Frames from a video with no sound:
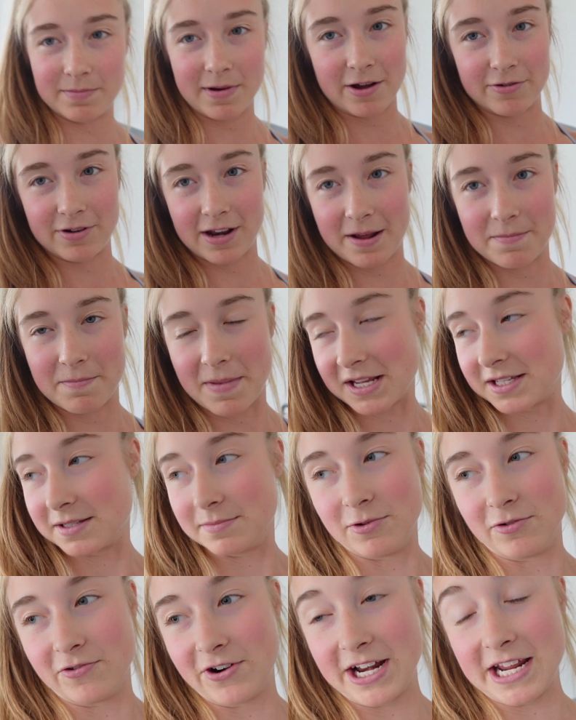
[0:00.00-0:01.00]
powder like makes it
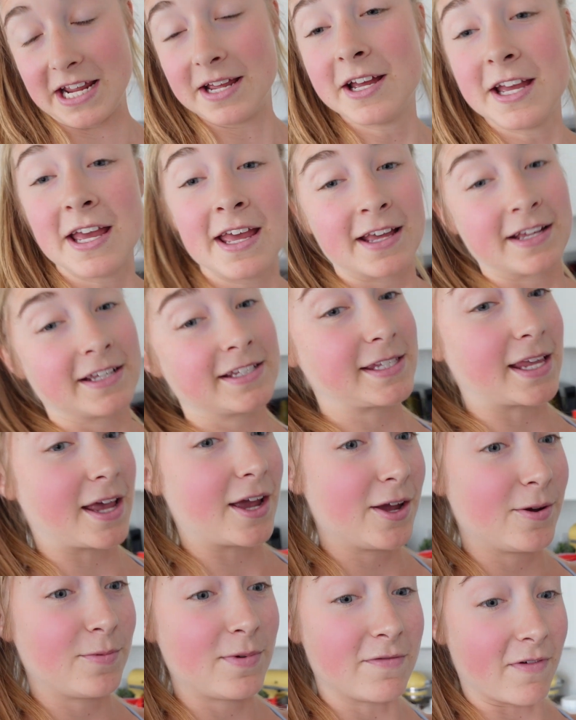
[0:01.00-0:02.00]
more runny.
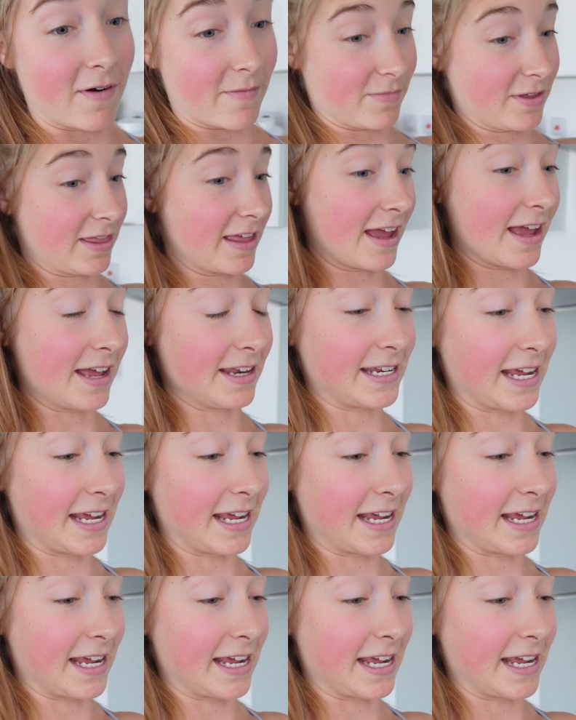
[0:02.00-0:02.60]
So we run with it, it